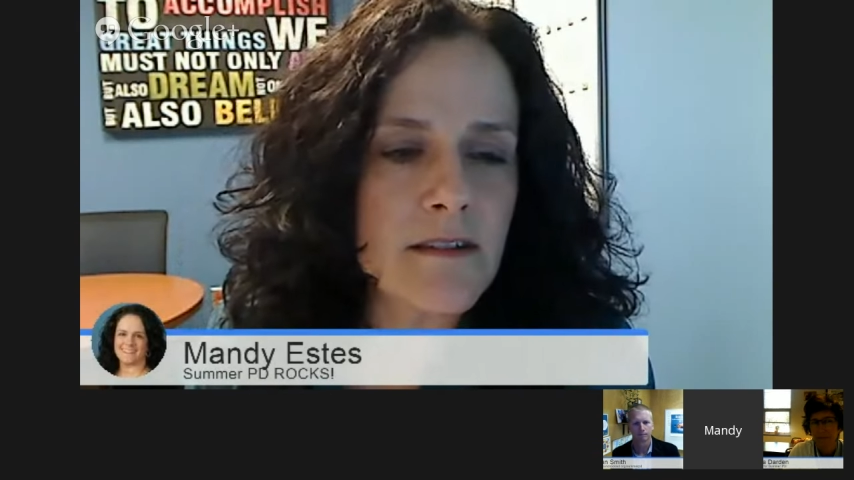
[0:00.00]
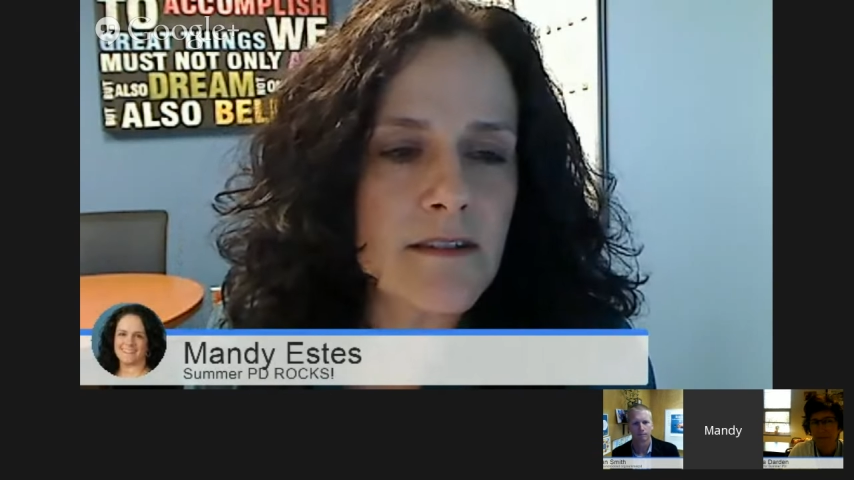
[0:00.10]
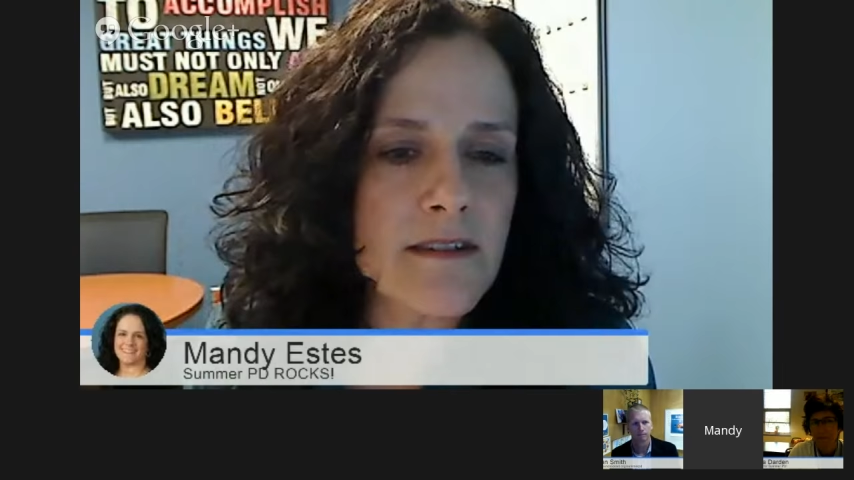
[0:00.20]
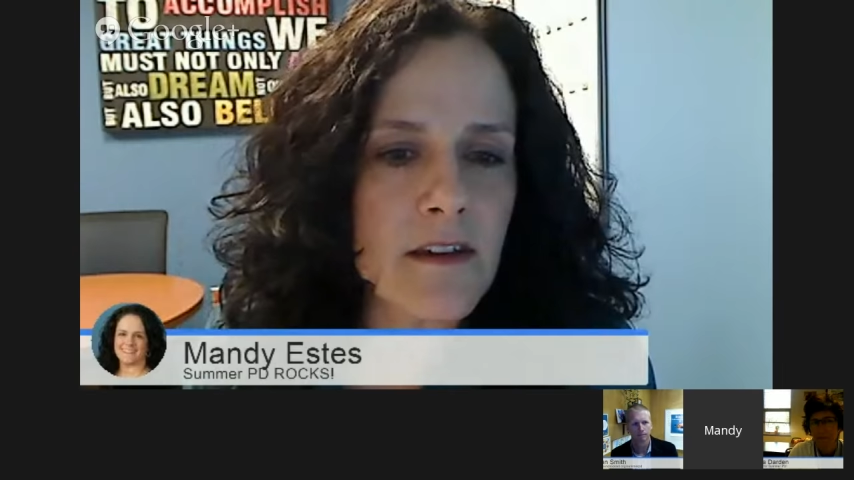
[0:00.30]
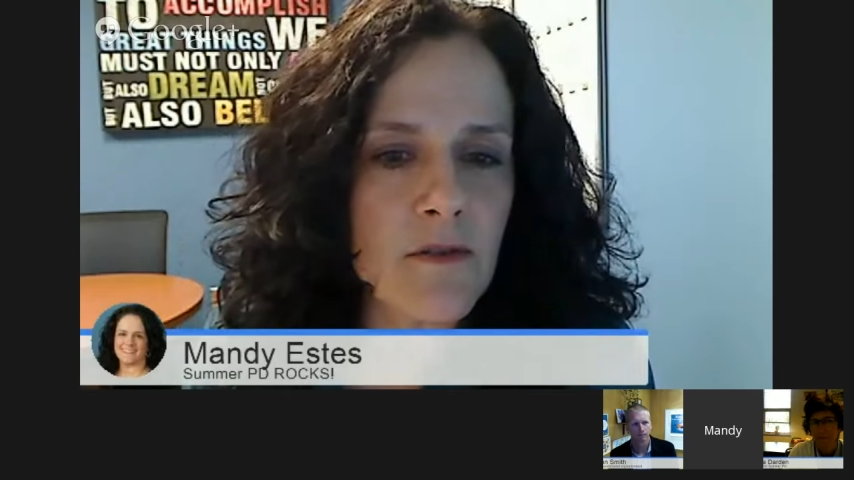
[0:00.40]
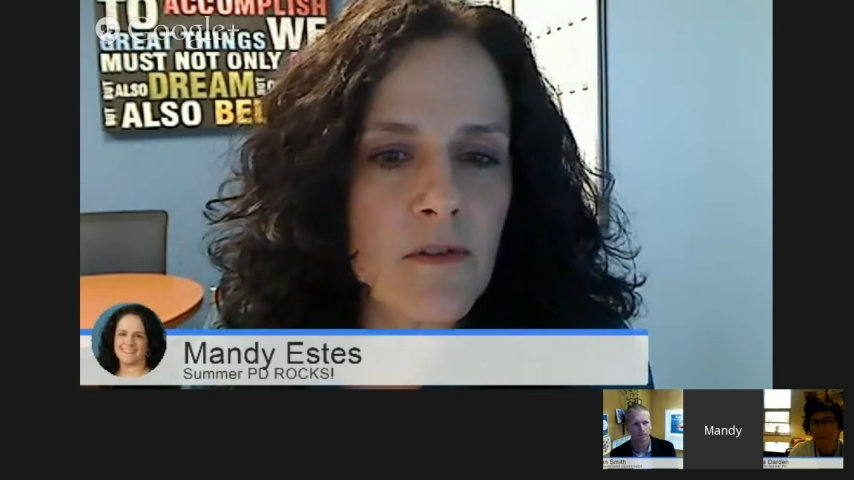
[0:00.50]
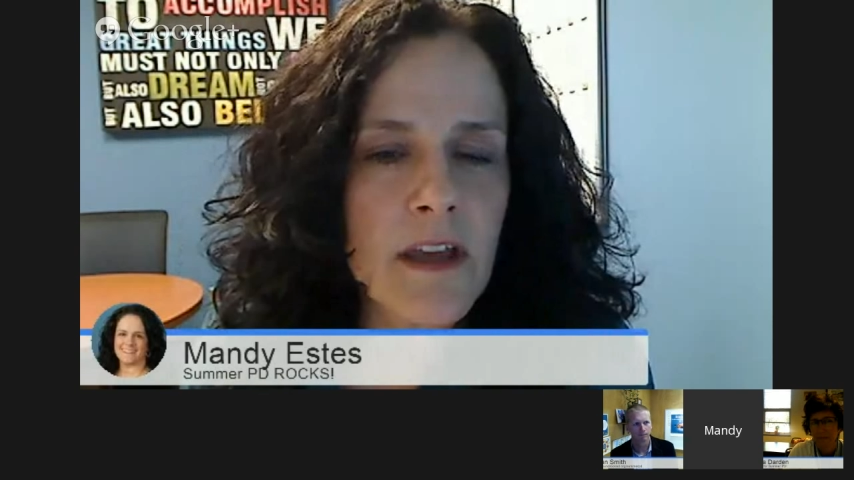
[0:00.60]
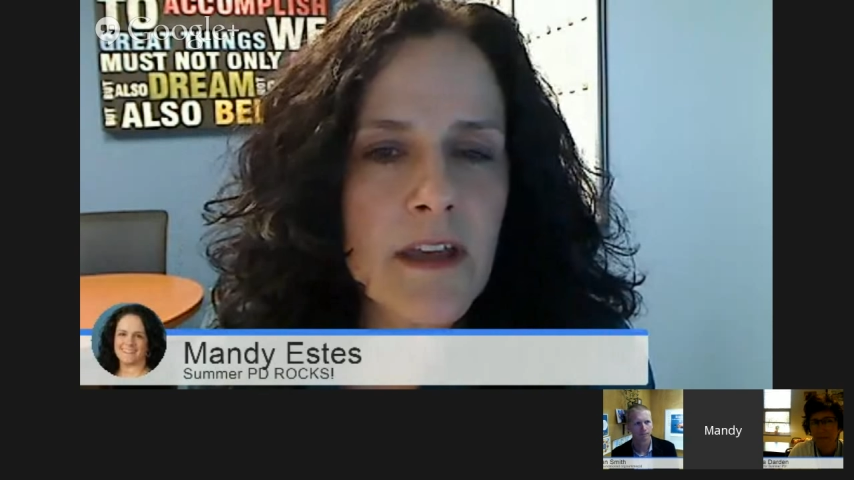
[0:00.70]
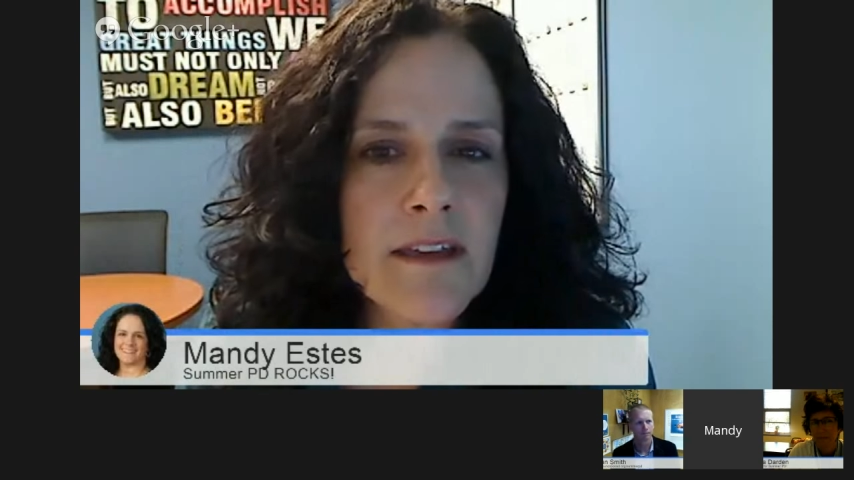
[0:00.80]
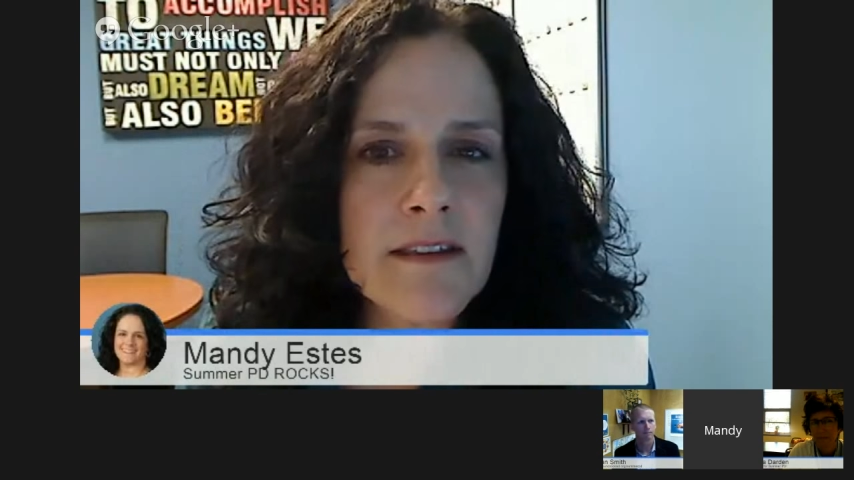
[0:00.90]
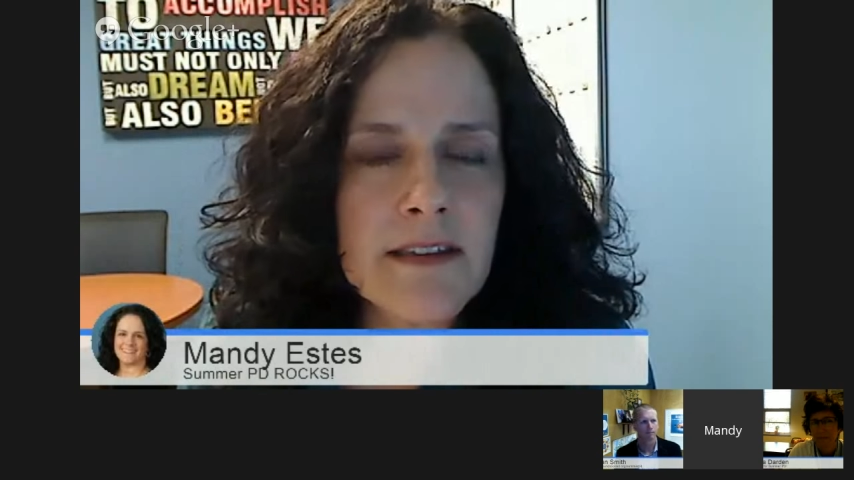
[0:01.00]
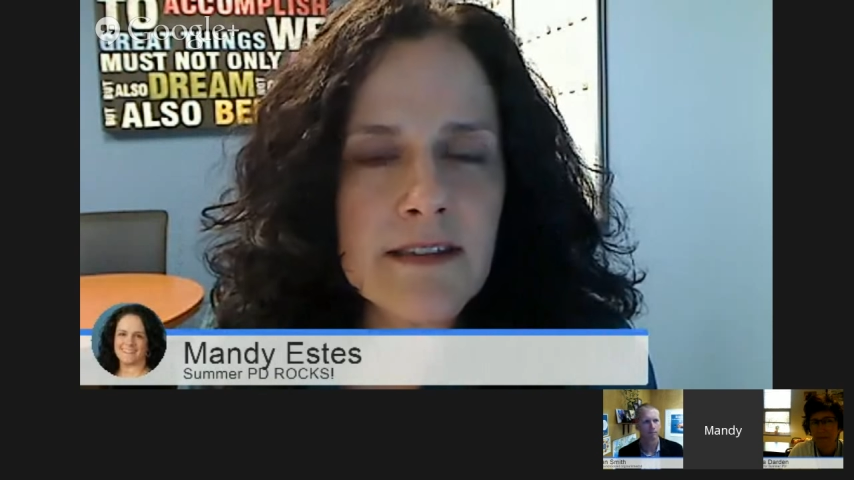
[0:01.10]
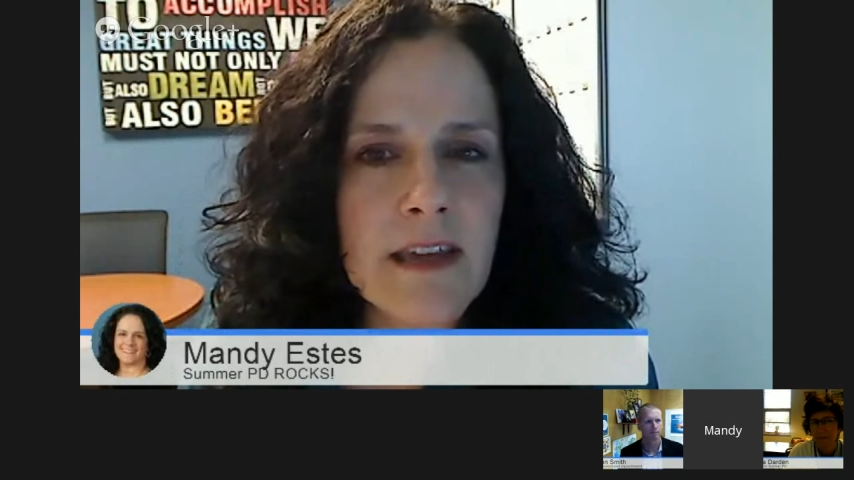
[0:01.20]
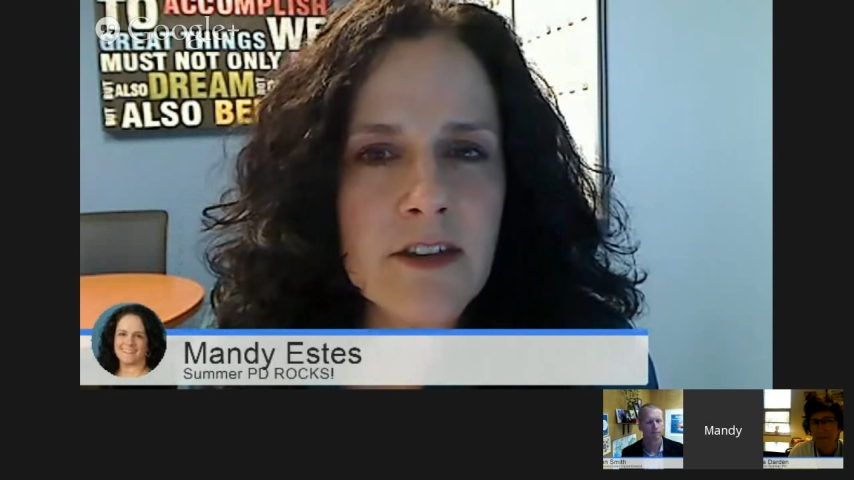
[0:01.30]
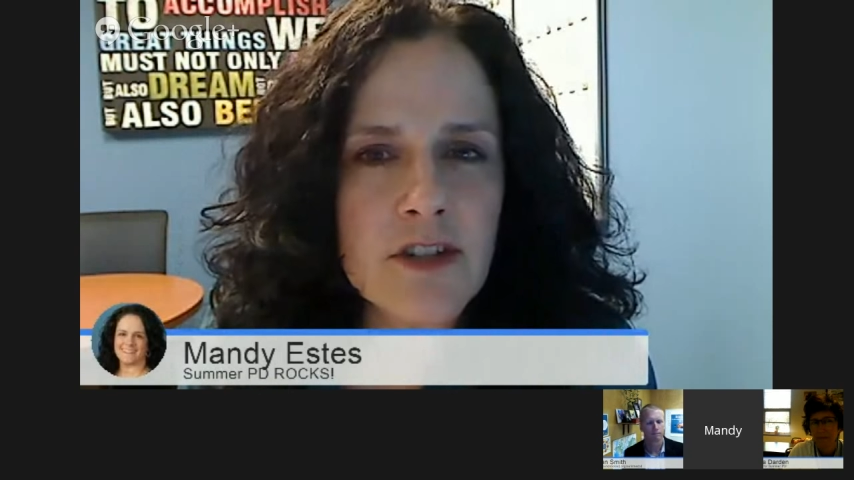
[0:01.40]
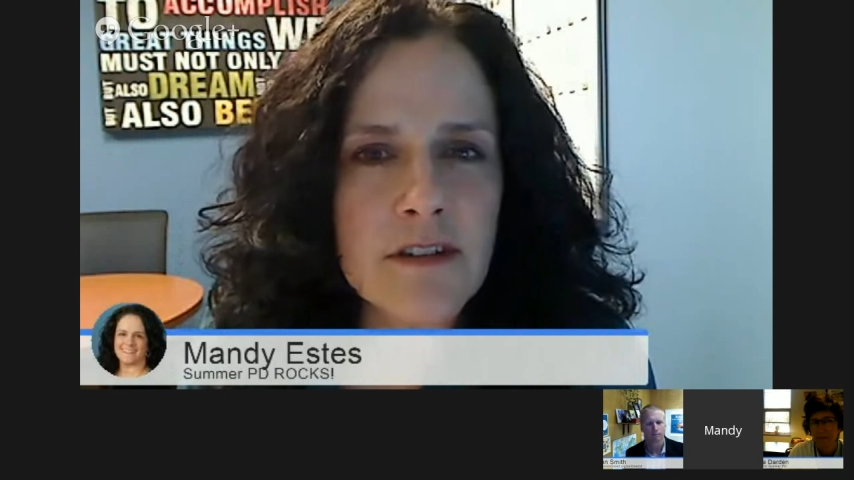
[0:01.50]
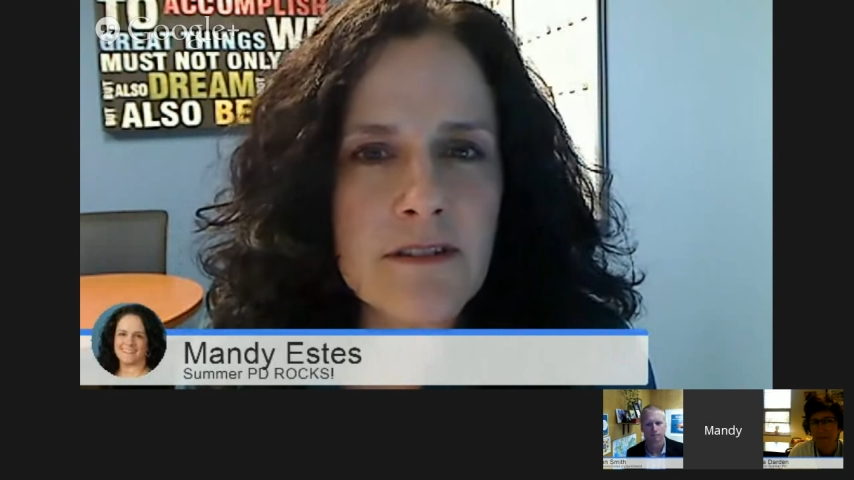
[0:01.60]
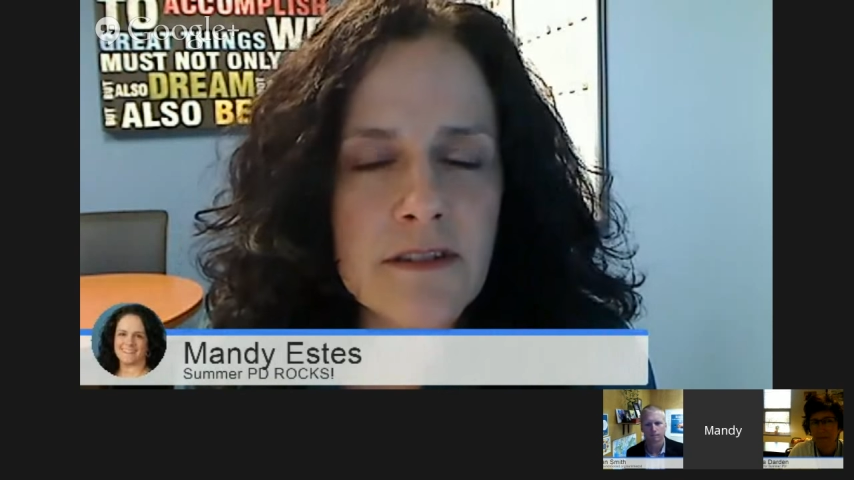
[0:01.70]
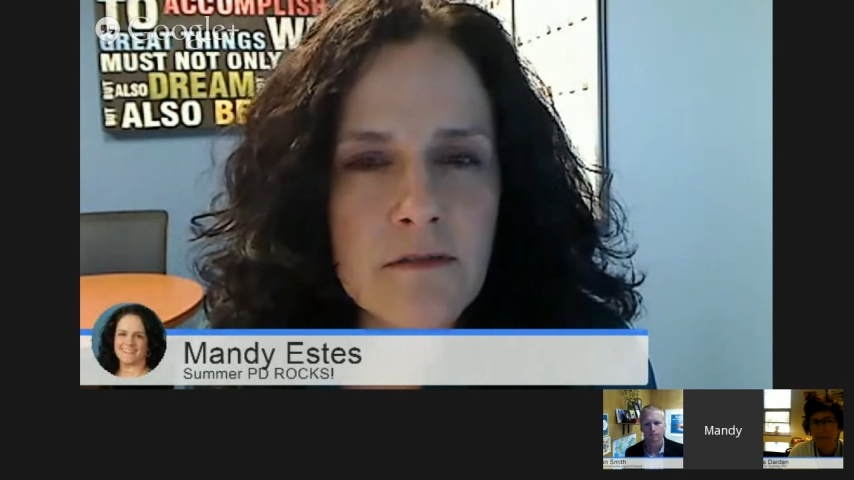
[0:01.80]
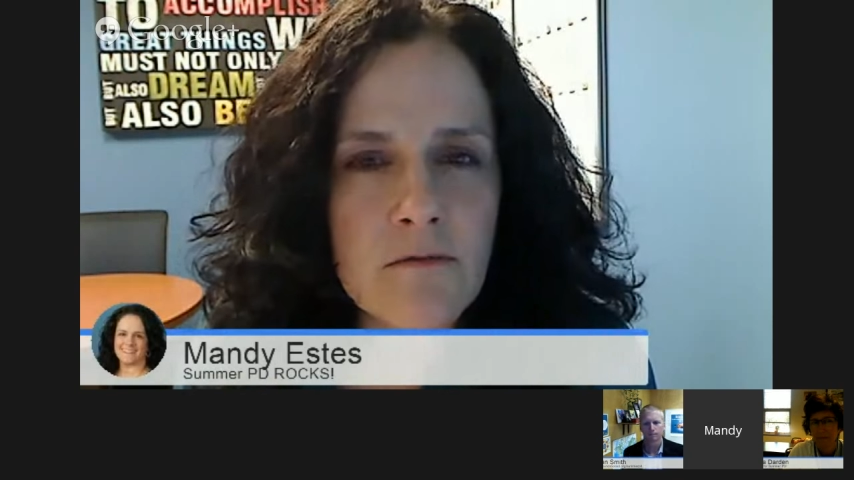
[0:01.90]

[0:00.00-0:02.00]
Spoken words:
And so these sessions